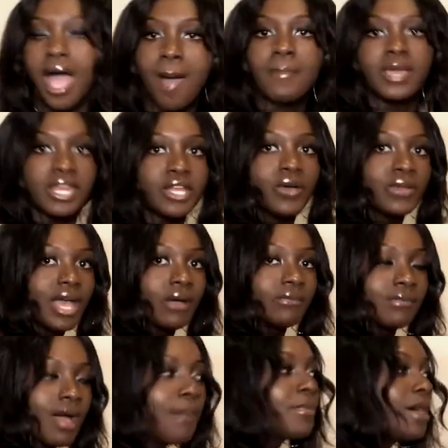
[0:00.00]
I'm gonna go now.
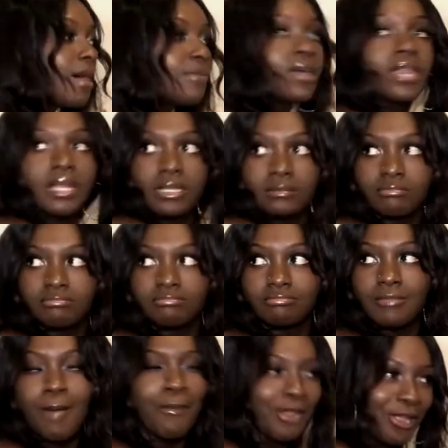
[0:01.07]
I'm, I'm gonna,
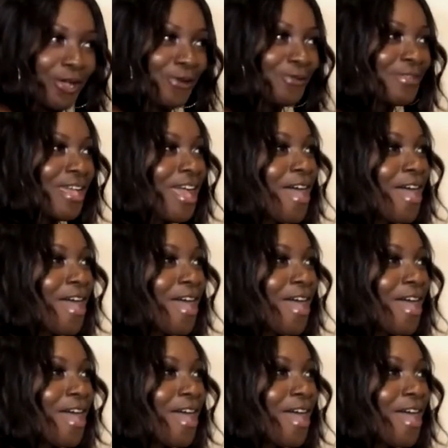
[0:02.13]
I'm gonna go.